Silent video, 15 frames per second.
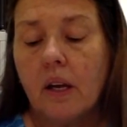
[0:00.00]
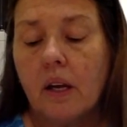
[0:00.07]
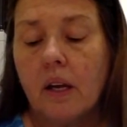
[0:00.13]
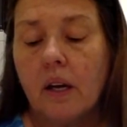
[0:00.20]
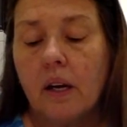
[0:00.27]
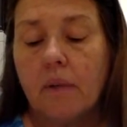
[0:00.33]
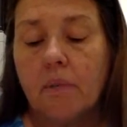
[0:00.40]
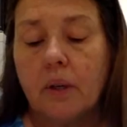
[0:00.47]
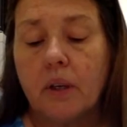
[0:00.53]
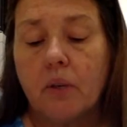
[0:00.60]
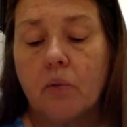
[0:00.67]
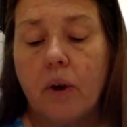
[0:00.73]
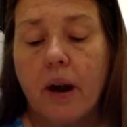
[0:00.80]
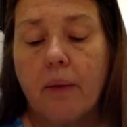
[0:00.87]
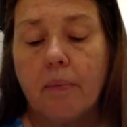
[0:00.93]
And I'm going to
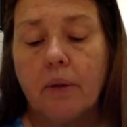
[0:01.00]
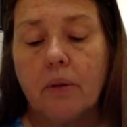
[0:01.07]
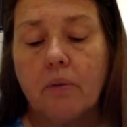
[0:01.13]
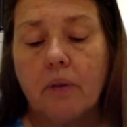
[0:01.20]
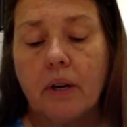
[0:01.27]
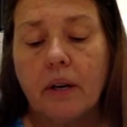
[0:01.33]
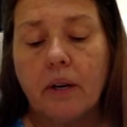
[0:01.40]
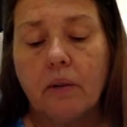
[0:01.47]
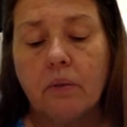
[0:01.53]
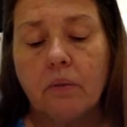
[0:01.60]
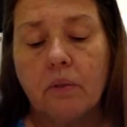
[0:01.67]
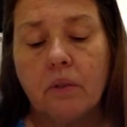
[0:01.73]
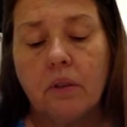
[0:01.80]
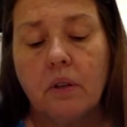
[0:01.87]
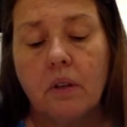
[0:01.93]
wrap it around